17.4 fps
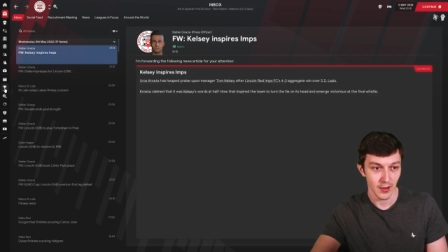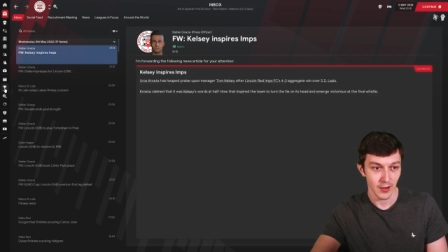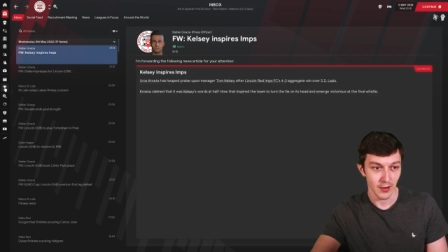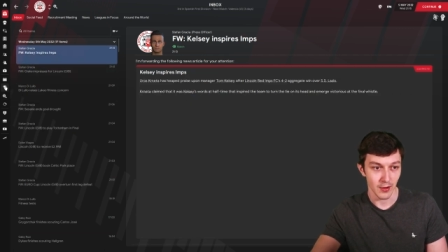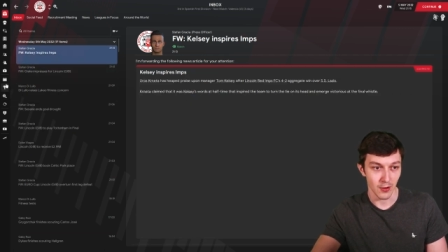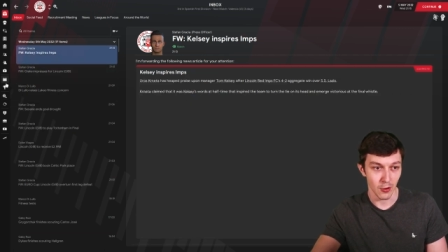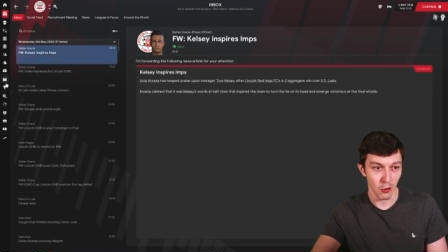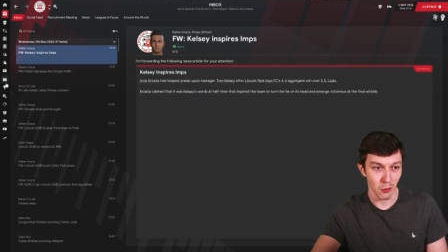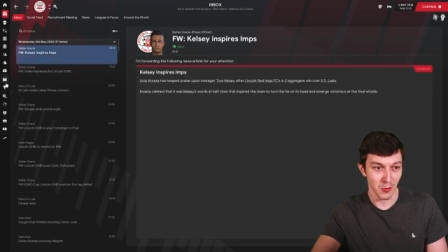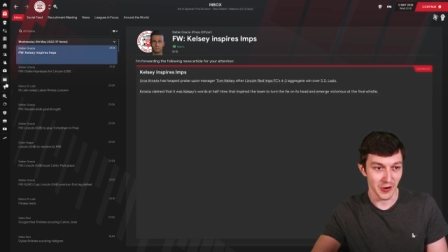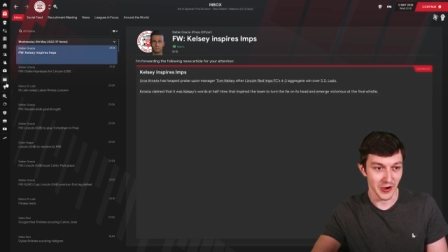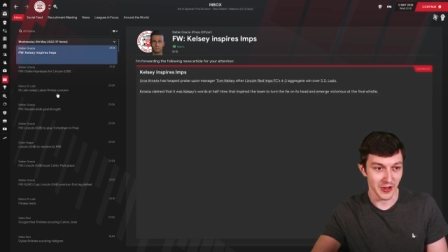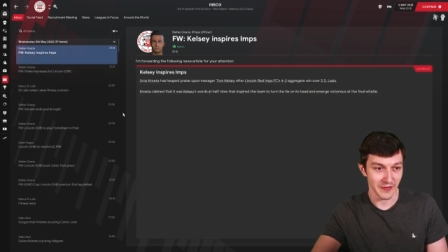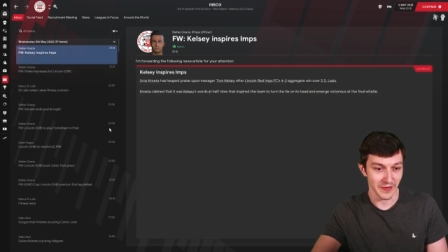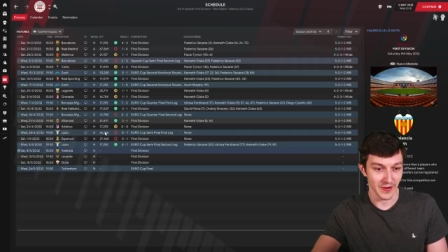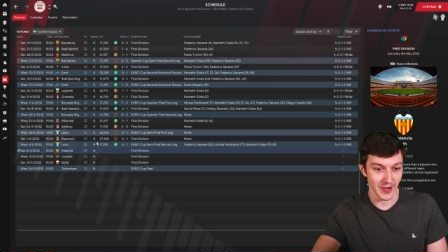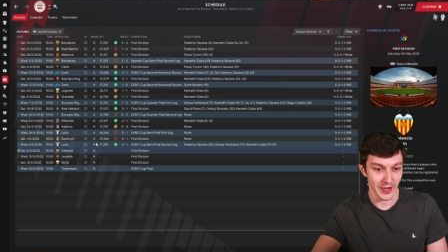Oh, we're in
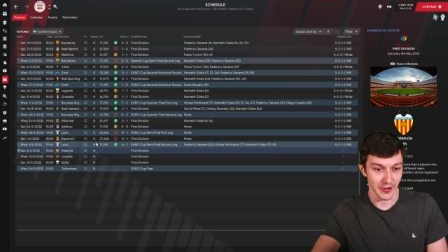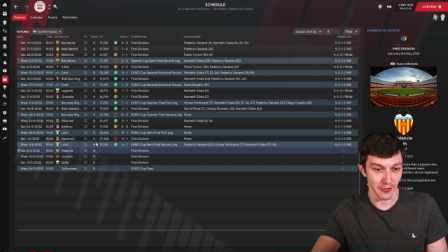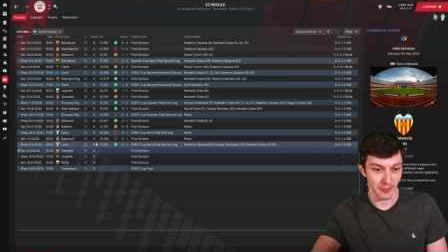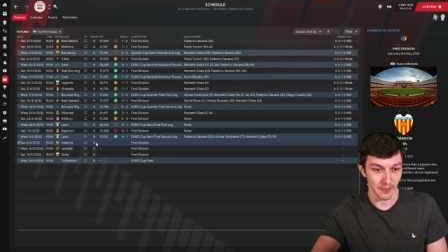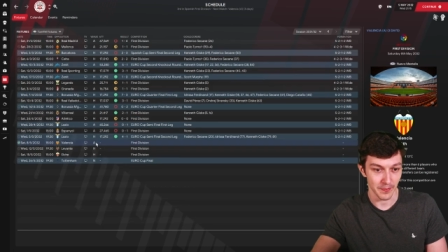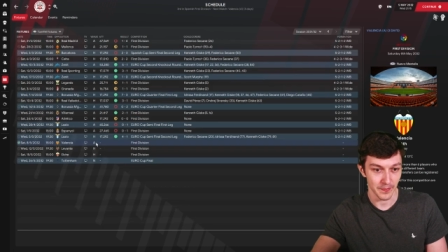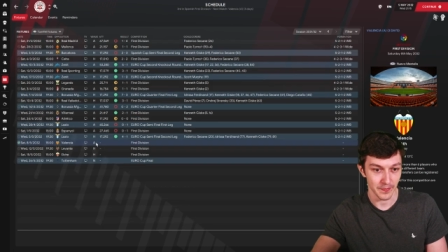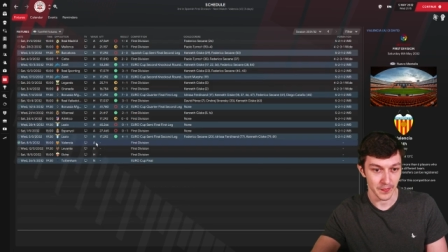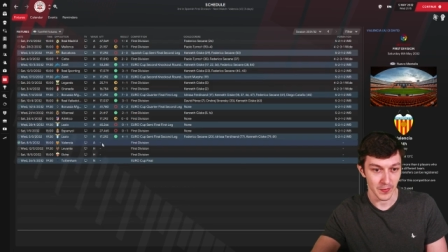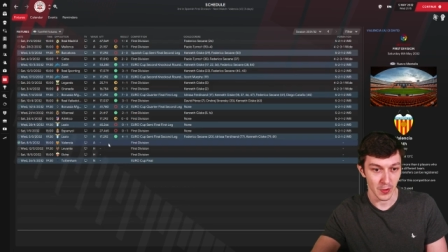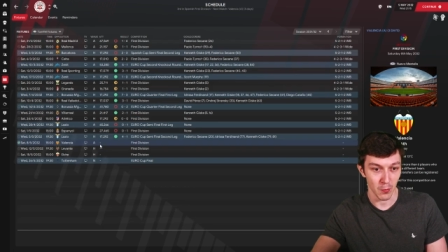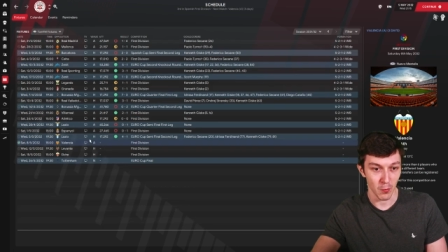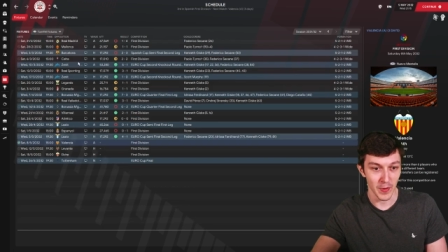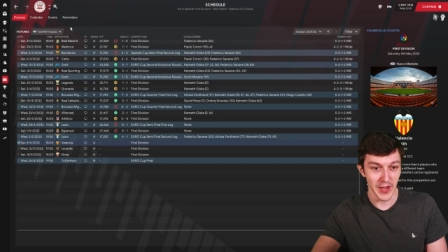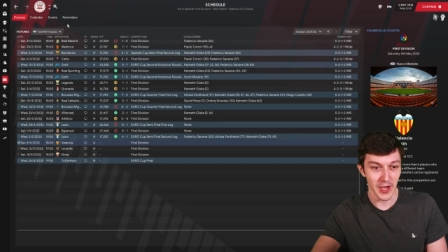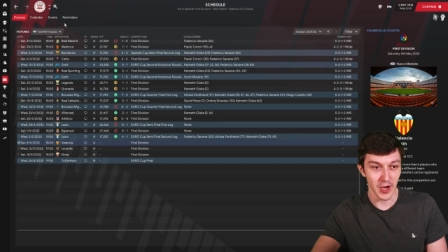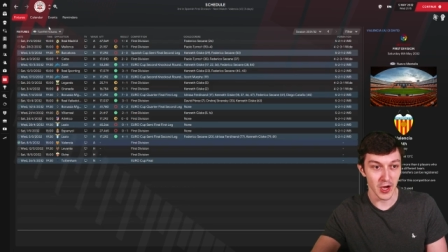a final.
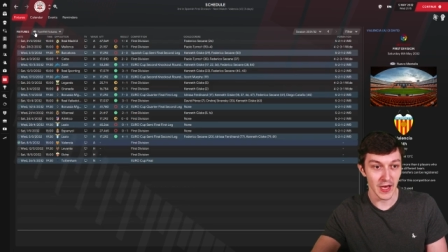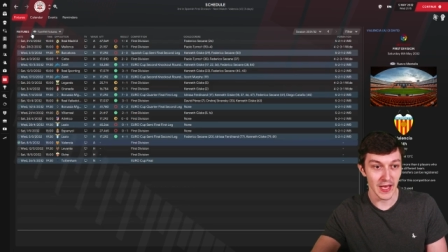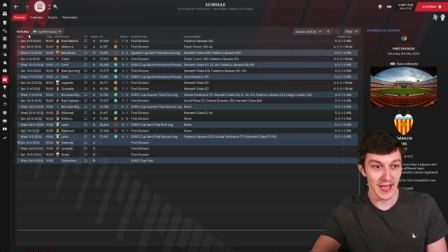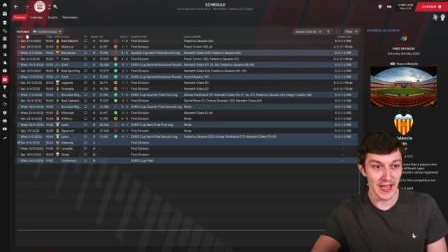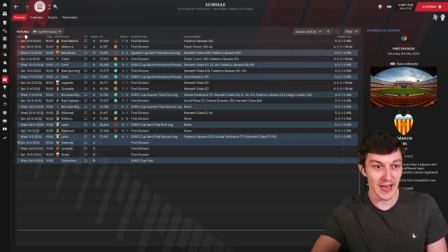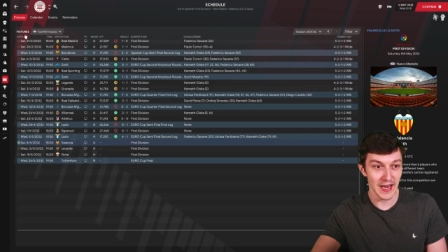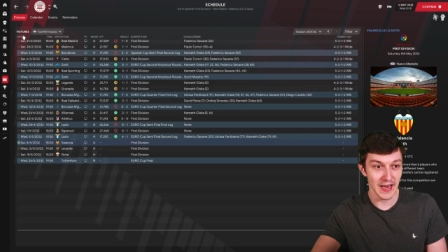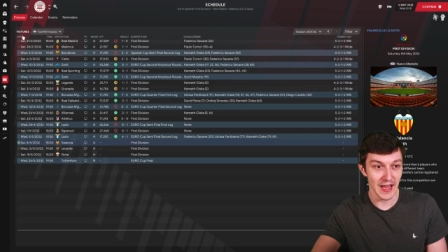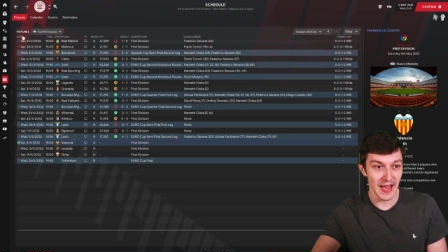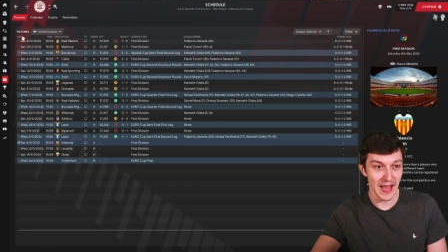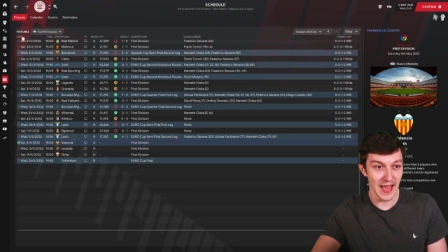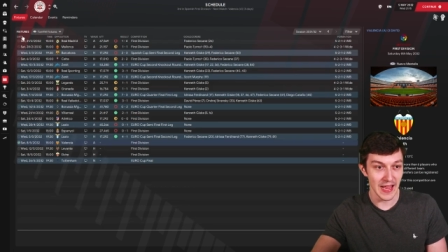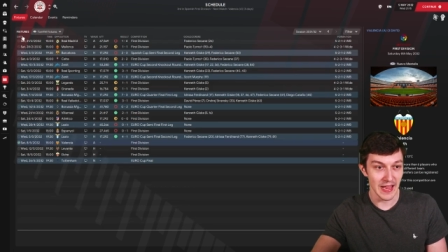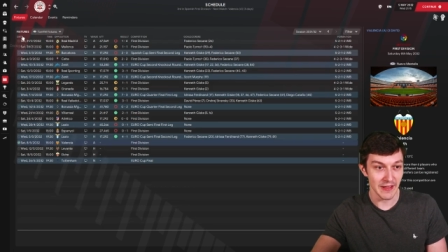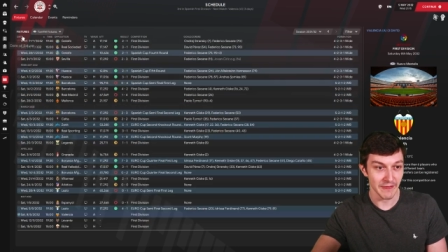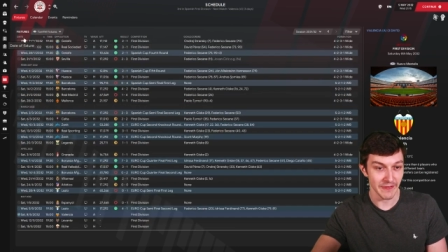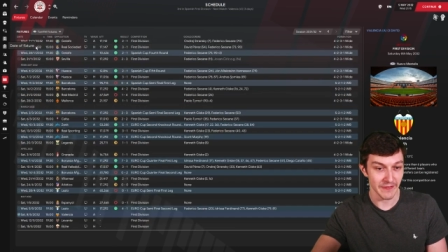We are in
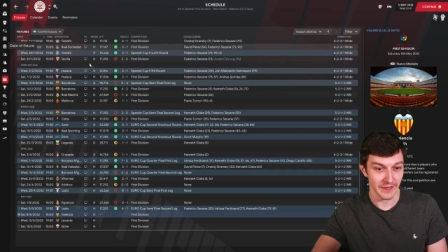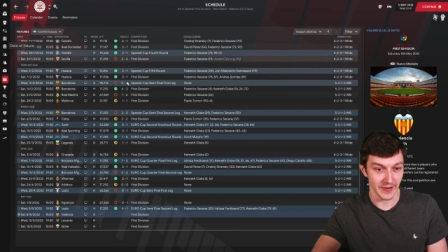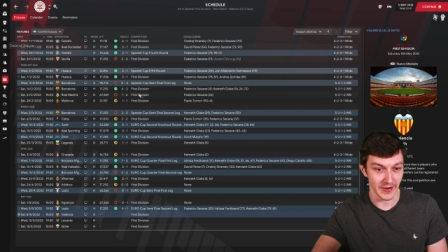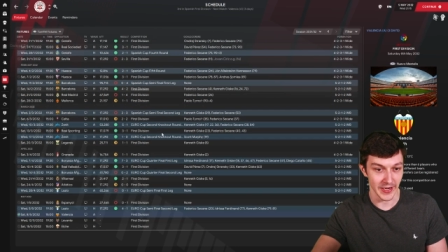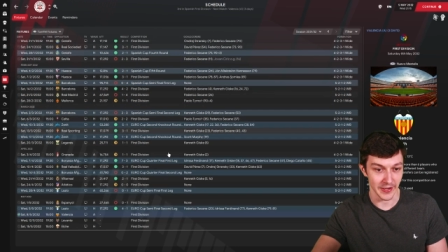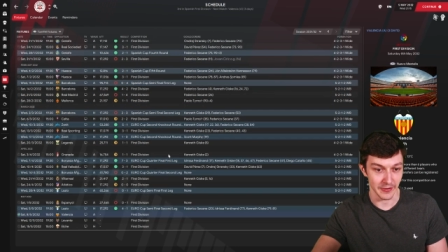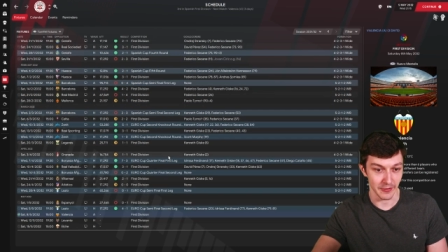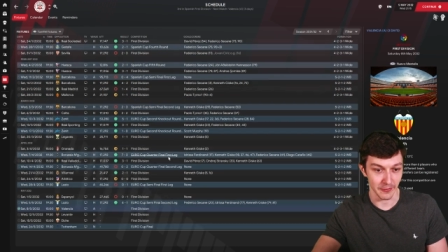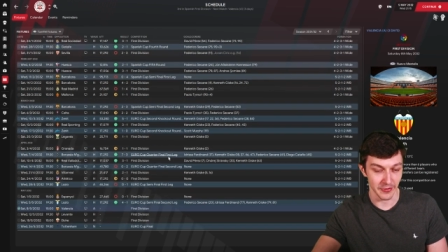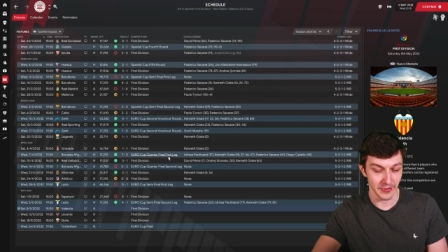a final.